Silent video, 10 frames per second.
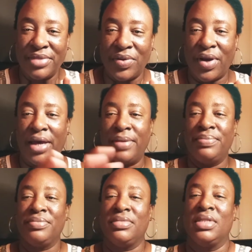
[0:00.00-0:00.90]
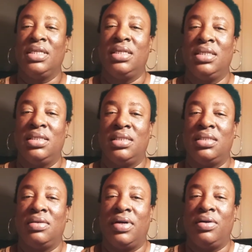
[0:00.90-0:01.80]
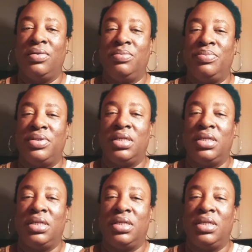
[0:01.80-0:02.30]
Okay, so I hope,